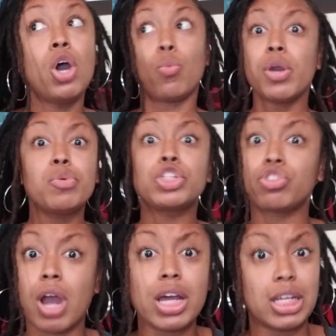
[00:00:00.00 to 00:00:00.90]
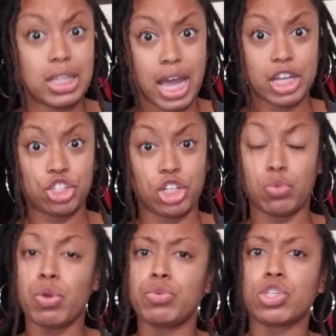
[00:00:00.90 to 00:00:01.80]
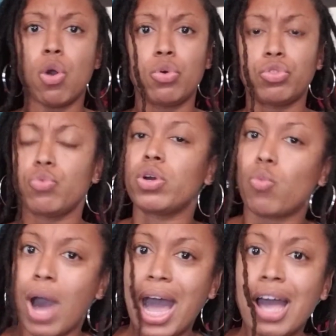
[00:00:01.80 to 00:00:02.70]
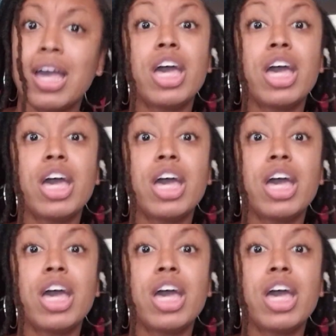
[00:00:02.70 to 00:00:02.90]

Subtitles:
We were struggling last year. We was going through it. Why?